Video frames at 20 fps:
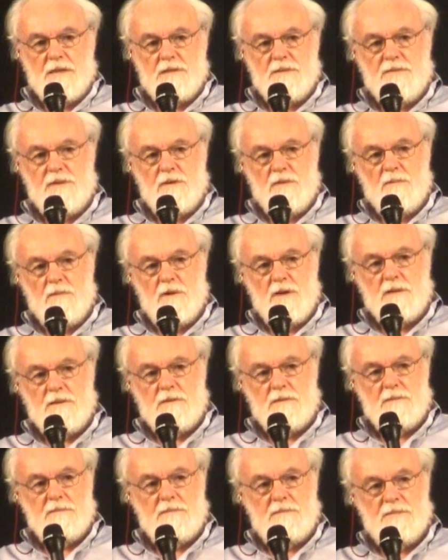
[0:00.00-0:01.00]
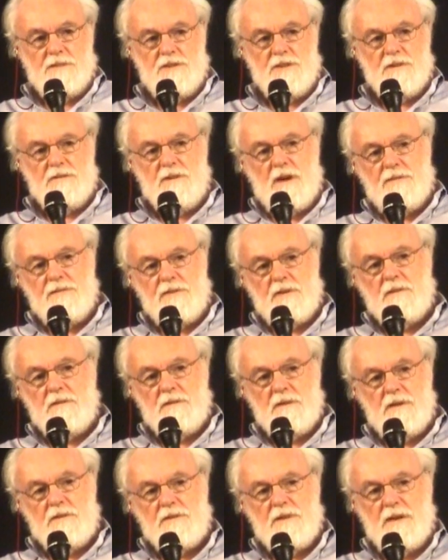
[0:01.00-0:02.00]
as from one
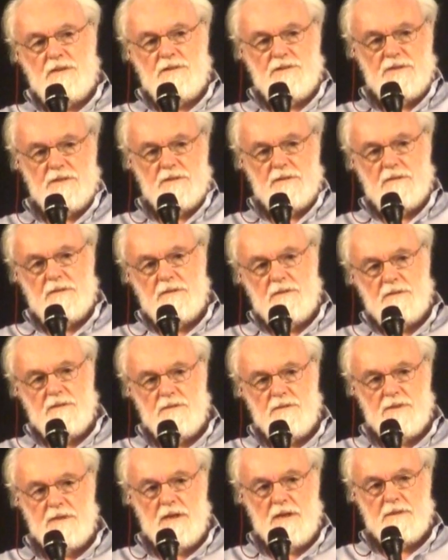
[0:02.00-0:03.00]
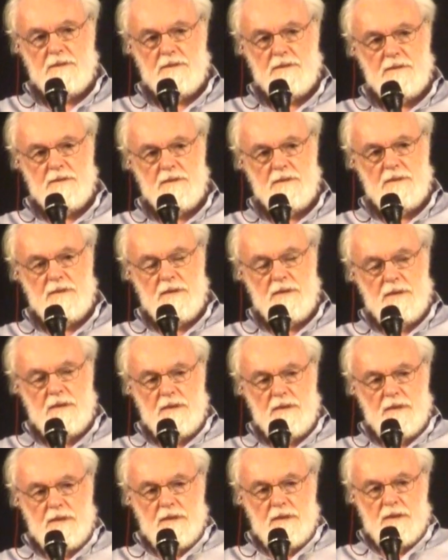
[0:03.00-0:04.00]
geographical location to another.
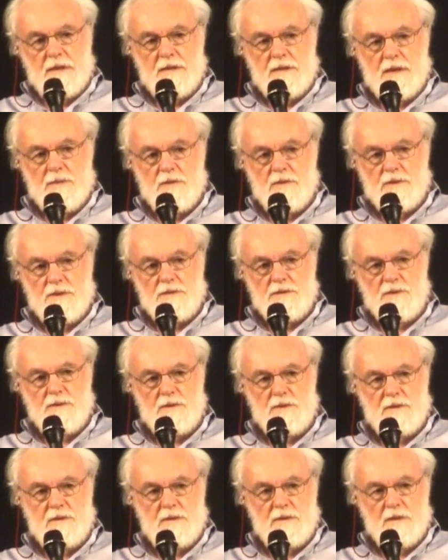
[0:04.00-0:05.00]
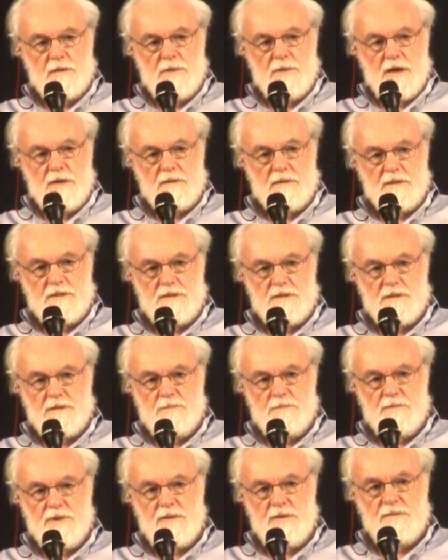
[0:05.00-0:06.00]
And I want to talk about this
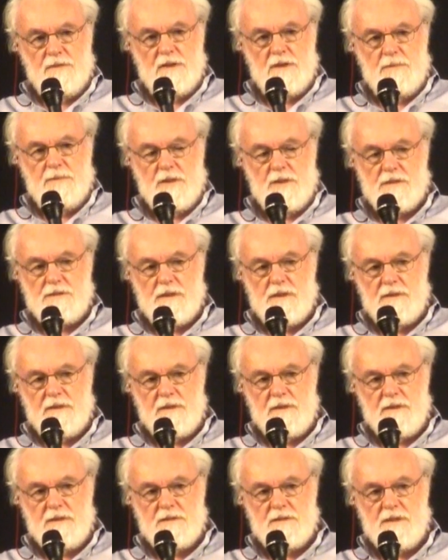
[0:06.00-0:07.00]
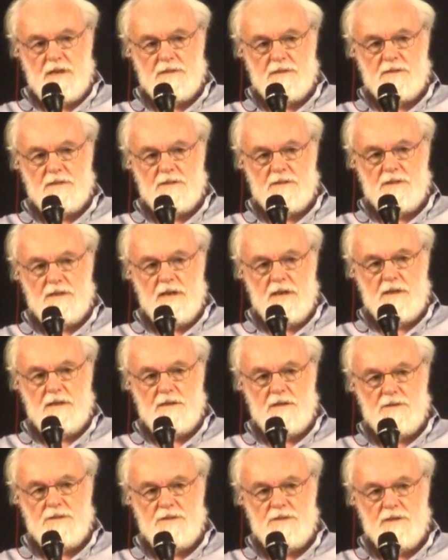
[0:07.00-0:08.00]
briefly because I think it sets the
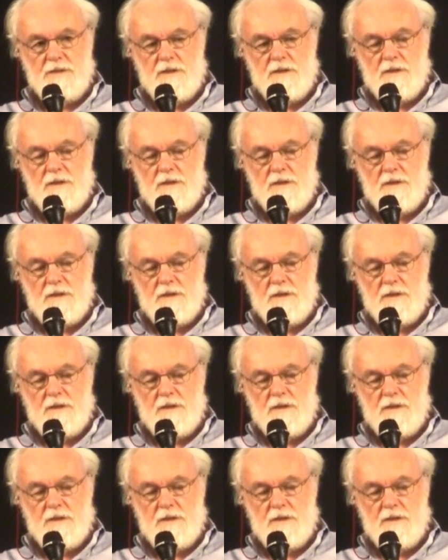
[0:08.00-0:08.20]
stage